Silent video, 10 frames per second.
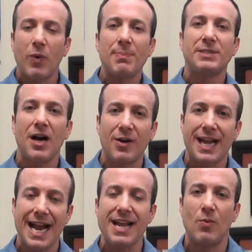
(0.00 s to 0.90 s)
reptile
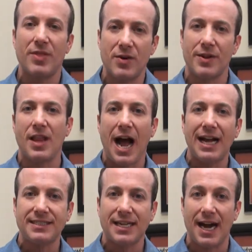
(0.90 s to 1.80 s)
getting when they're in the
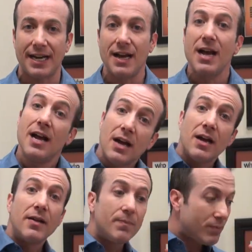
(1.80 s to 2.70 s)
hot side.
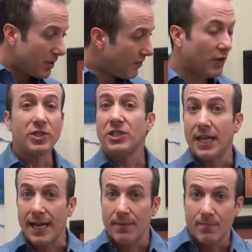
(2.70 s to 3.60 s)

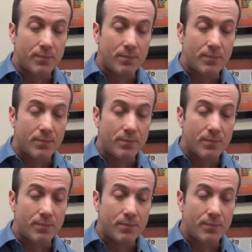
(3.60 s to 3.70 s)
Conversely,